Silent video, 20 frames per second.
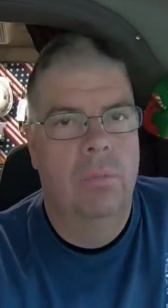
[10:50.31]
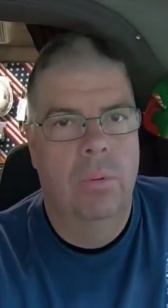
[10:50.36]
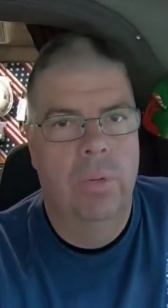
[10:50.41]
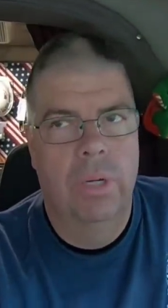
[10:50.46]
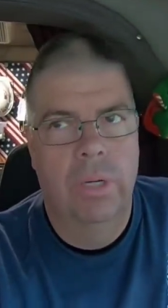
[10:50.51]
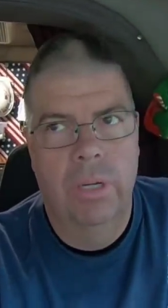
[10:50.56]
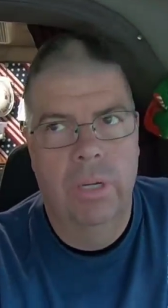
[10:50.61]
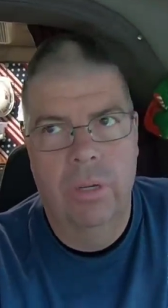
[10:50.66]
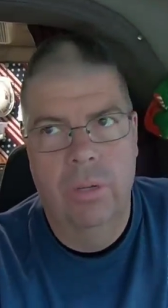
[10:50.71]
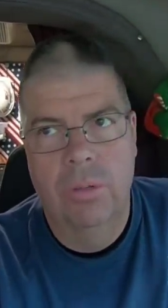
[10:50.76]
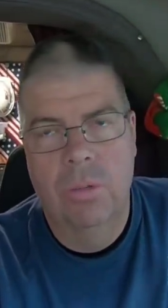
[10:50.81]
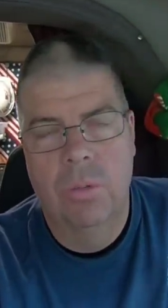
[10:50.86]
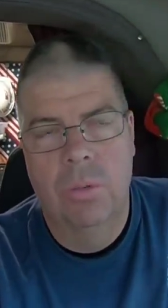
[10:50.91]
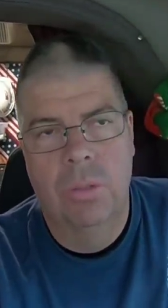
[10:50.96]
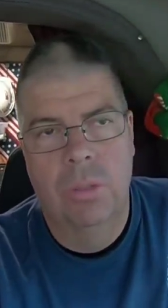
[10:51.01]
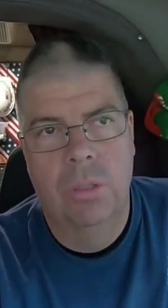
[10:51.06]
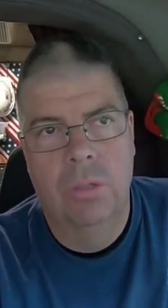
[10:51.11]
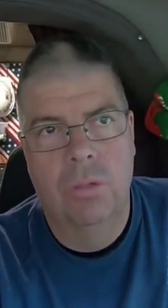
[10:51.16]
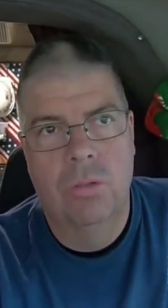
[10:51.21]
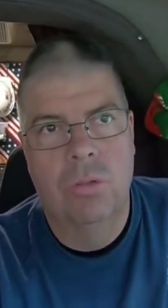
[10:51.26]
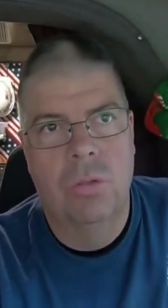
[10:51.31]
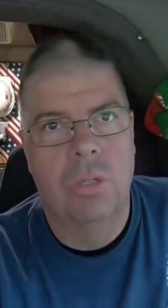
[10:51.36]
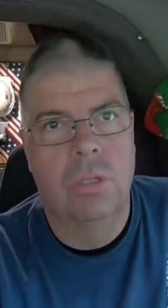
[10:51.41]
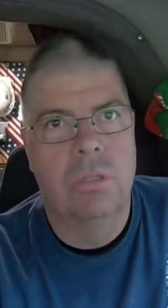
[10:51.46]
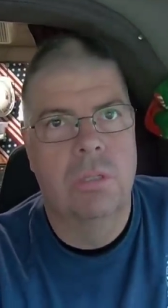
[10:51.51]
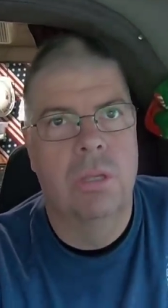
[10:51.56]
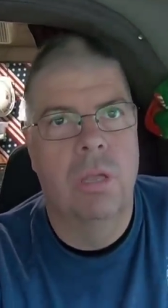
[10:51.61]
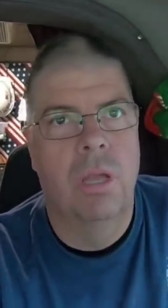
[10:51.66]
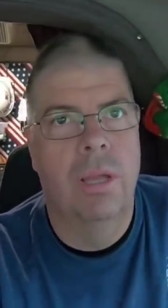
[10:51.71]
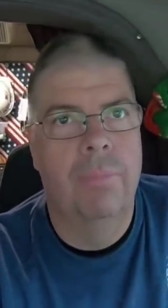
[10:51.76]
We're going to go to a little truck
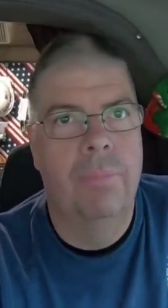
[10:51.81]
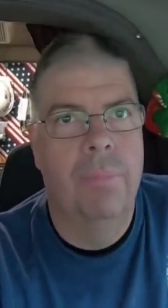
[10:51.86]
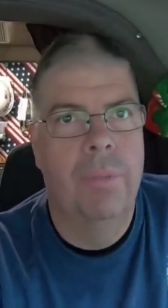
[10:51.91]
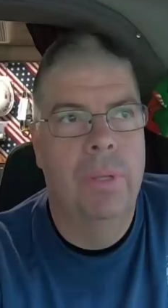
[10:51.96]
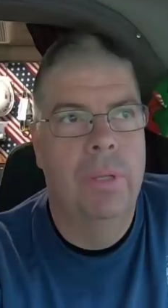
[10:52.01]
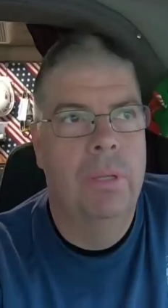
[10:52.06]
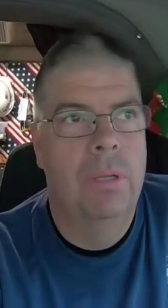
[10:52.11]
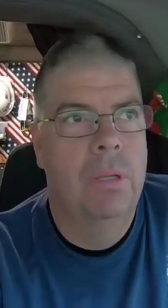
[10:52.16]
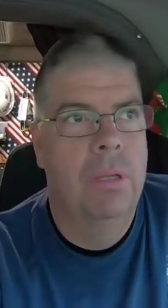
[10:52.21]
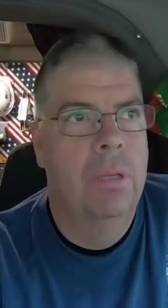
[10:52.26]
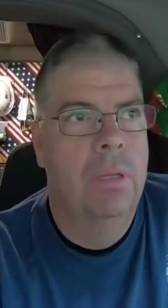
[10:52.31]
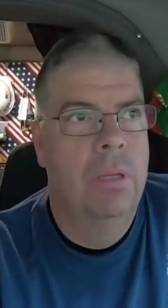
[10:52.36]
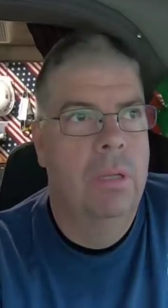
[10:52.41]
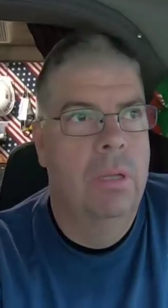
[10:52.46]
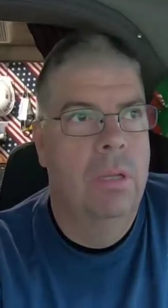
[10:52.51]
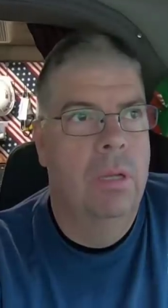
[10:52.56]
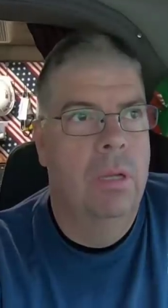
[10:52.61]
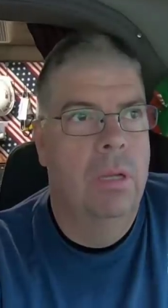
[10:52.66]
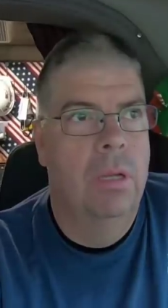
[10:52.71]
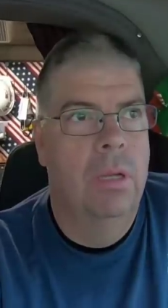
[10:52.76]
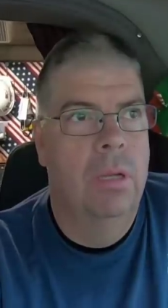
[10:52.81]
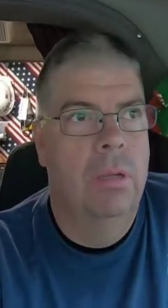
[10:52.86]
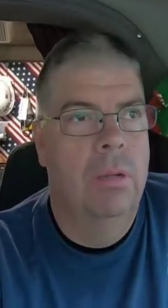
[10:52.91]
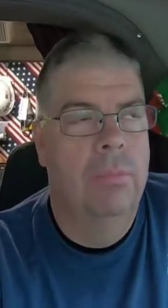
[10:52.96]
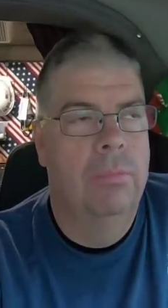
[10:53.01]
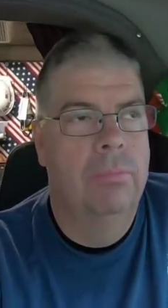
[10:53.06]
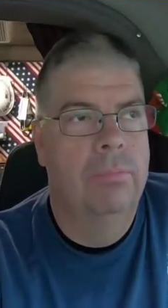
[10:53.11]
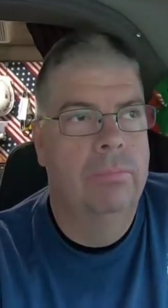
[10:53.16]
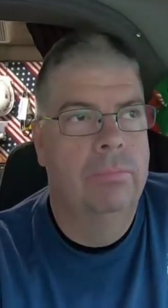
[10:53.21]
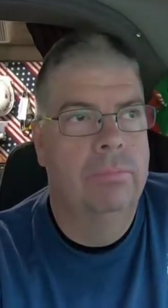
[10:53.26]
stop
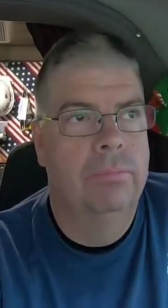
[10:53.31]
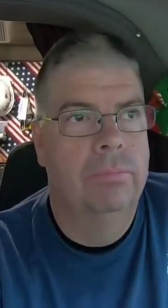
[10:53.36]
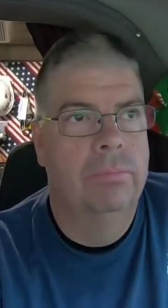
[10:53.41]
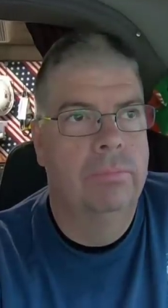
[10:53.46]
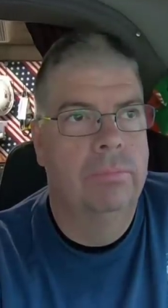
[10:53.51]
um,